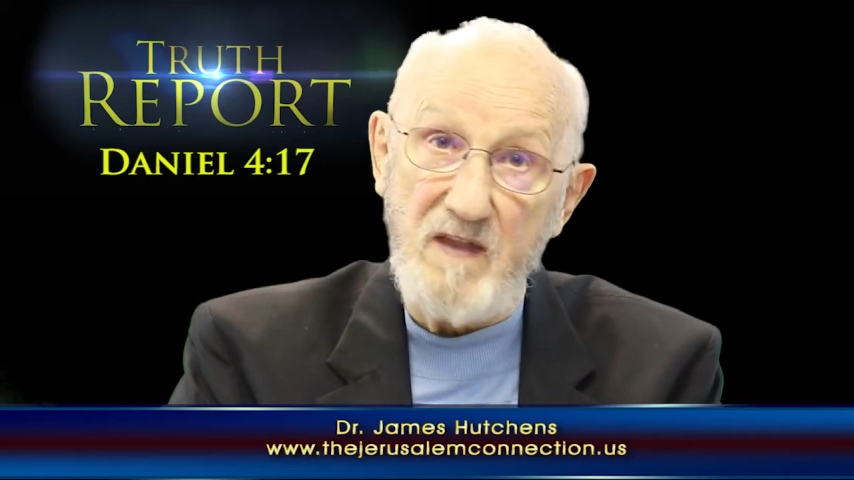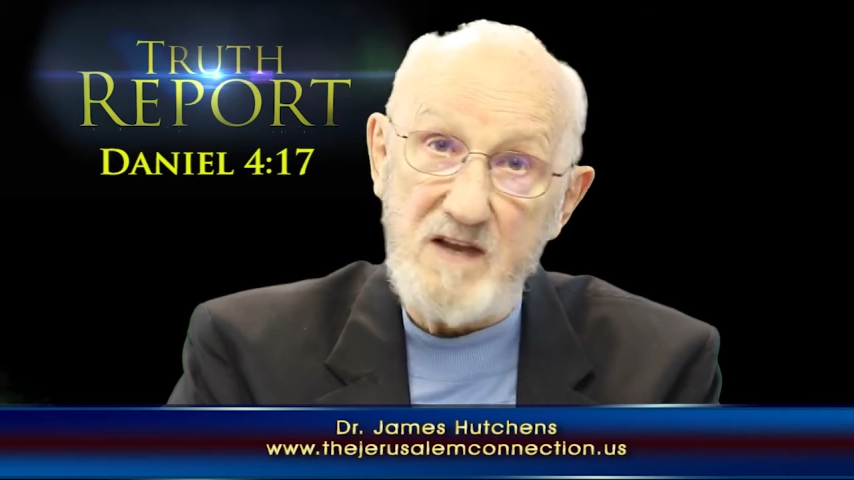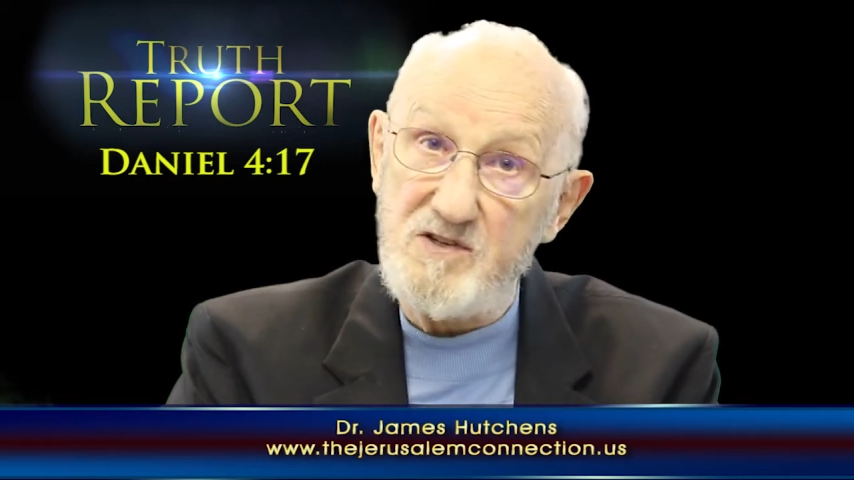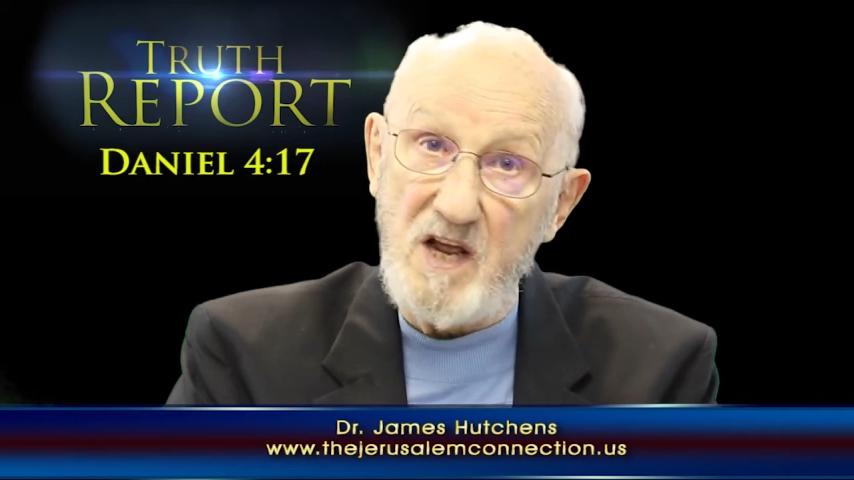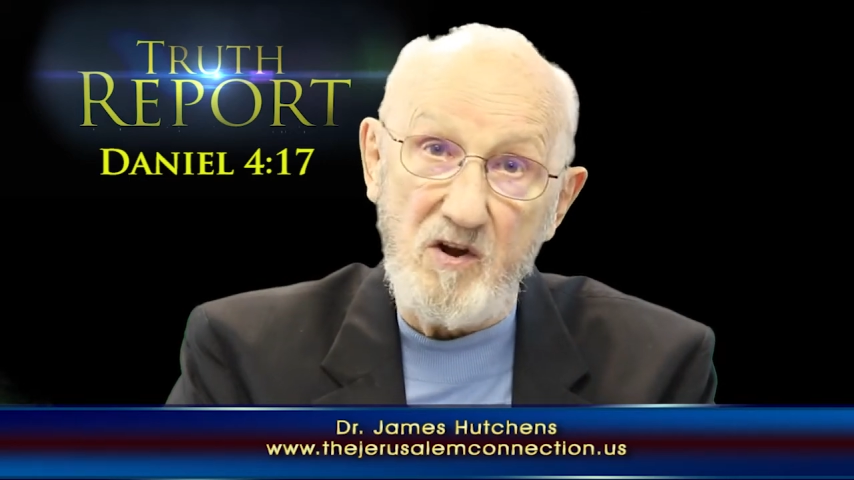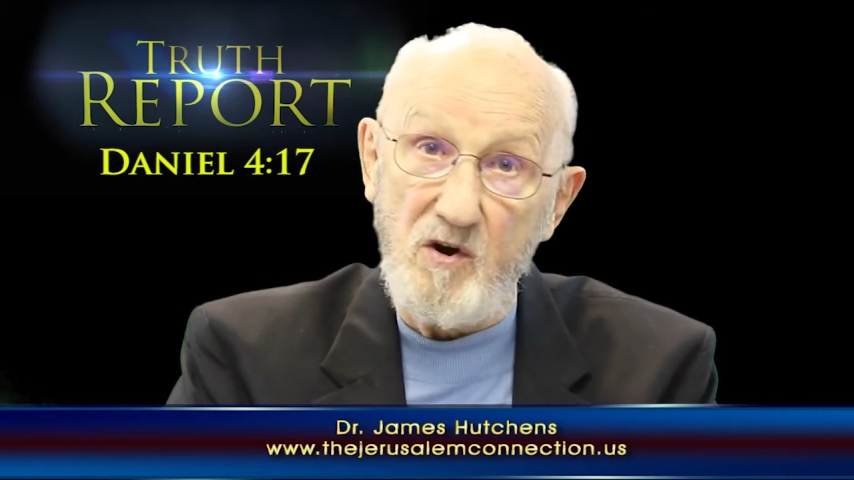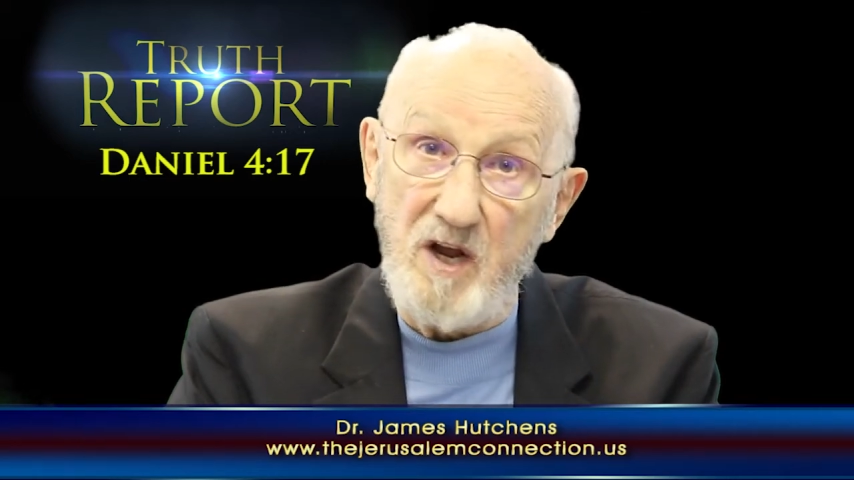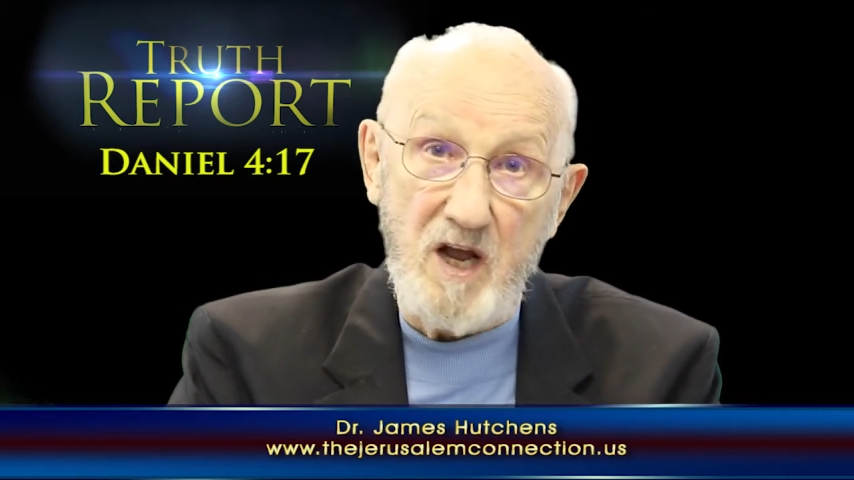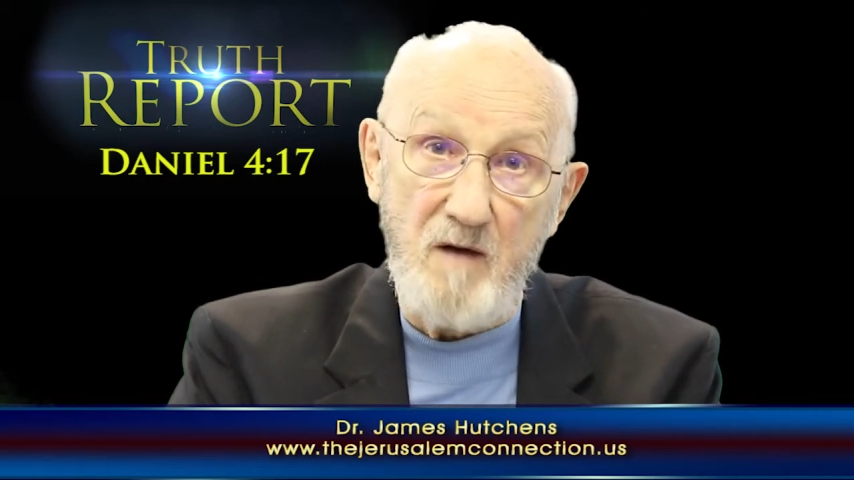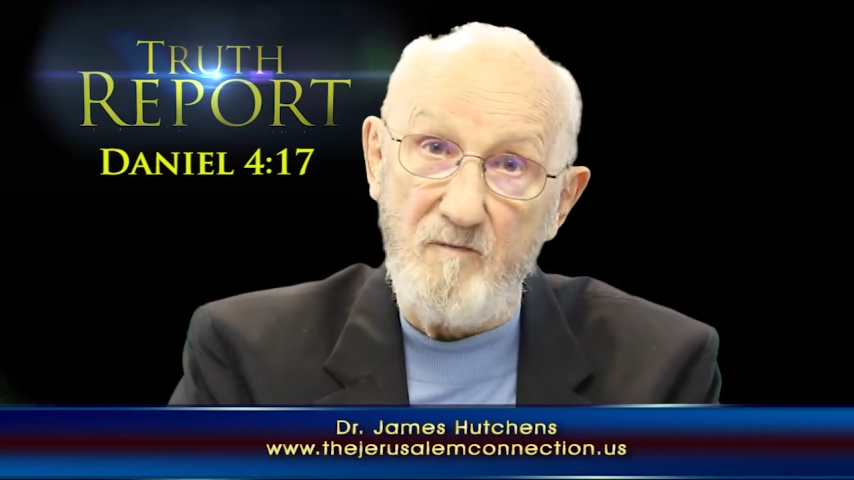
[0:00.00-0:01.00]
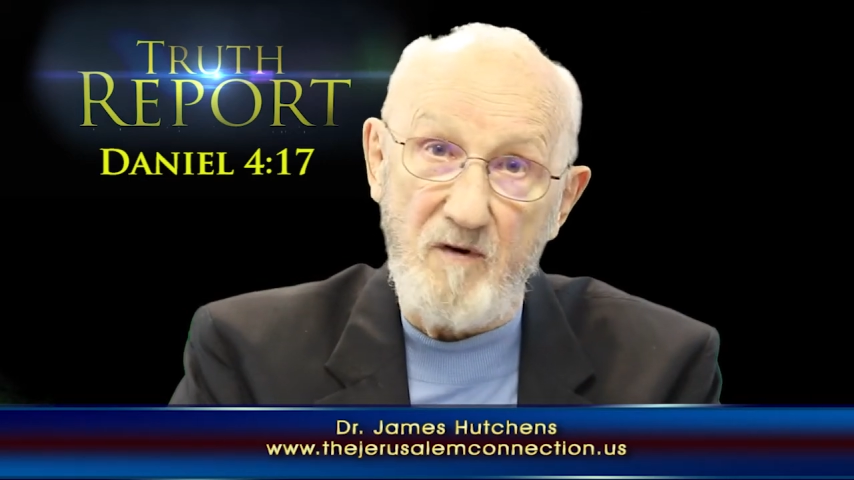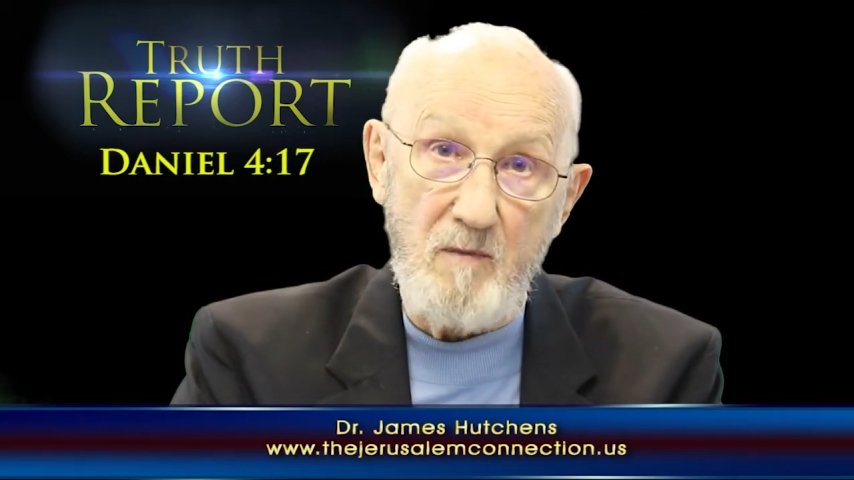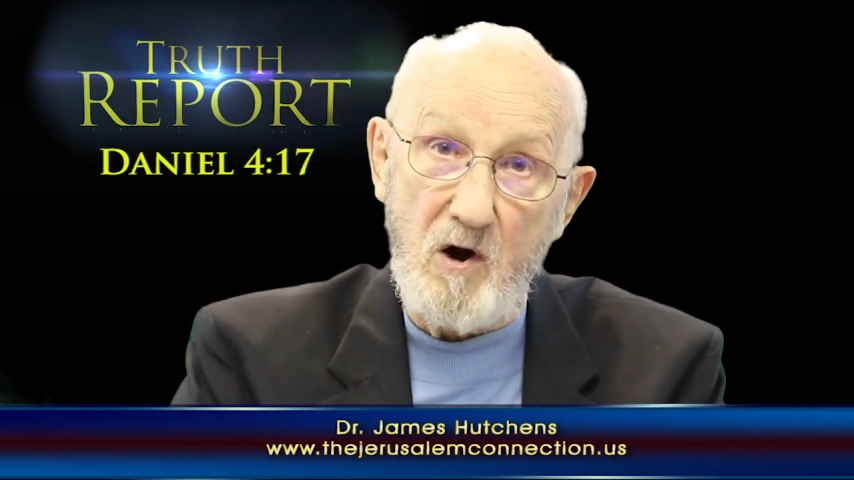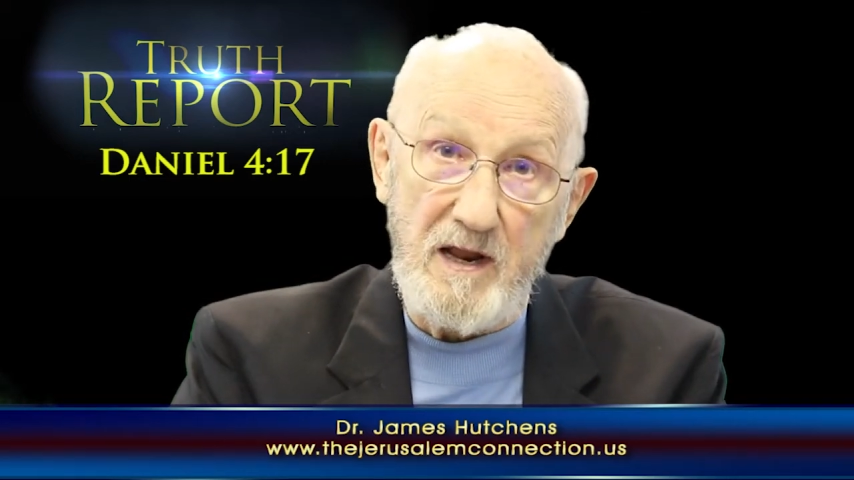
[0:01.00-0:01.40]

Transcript: That's not going to come from our